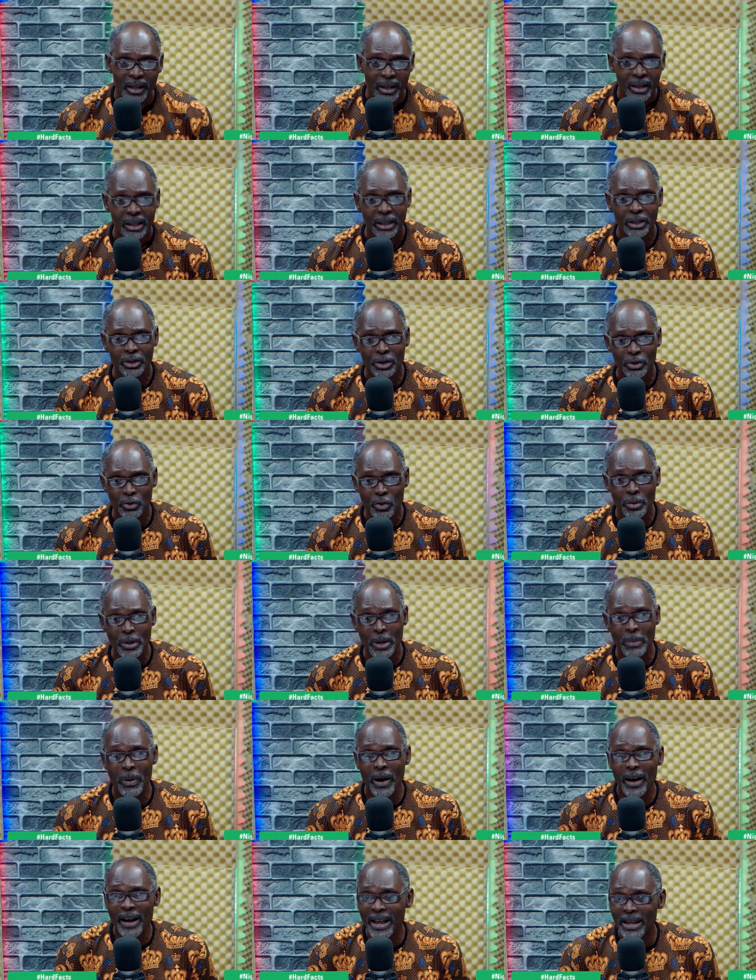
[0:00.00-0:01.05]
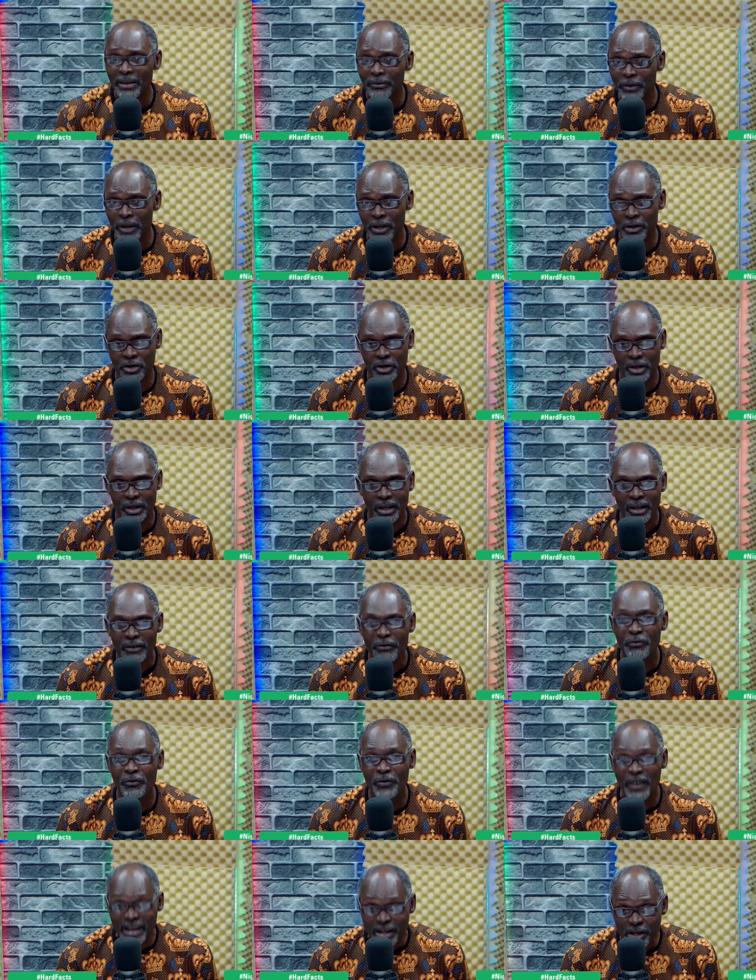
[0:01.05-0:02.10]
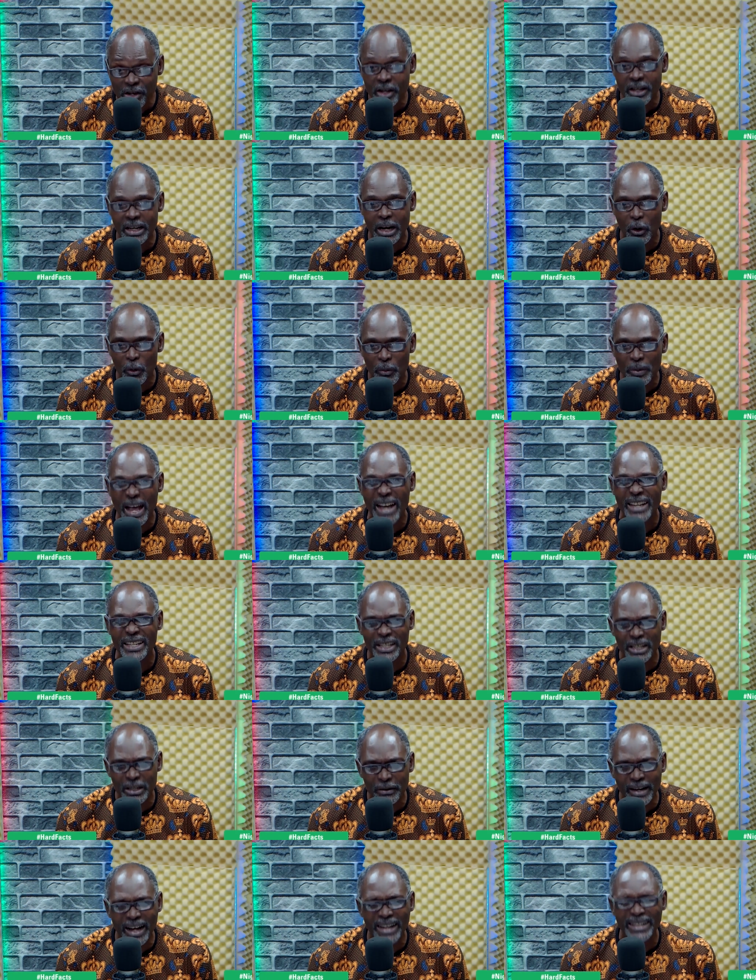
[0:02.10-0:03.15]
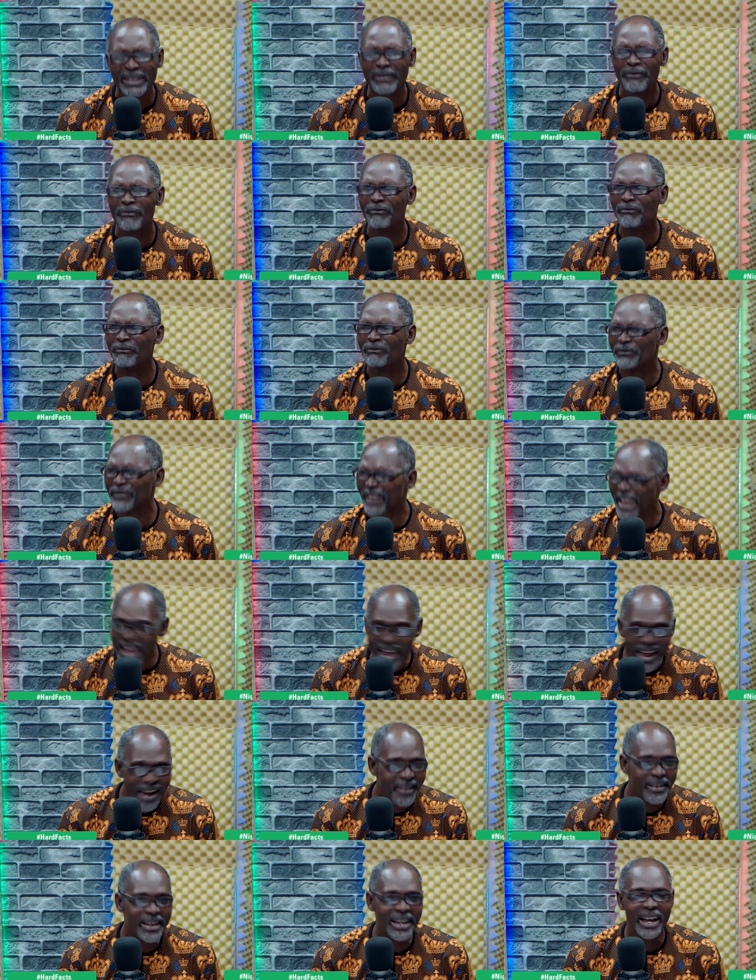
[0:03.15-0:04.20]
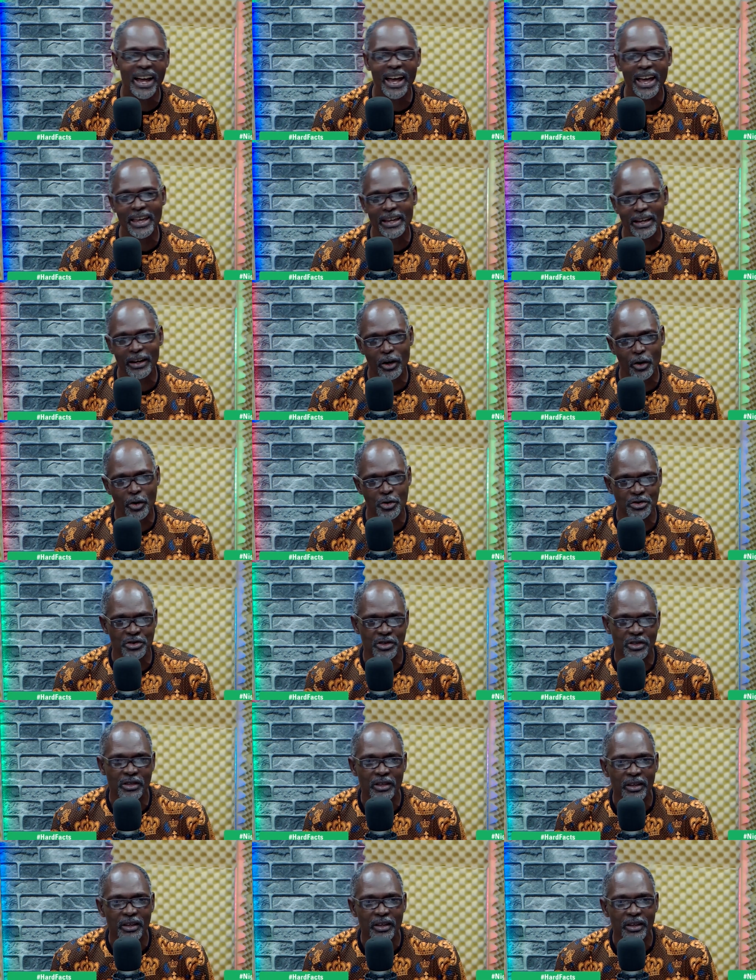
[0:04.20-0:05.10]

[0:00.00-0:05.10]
It will be a pariah victory that will be achieved at a very high cost.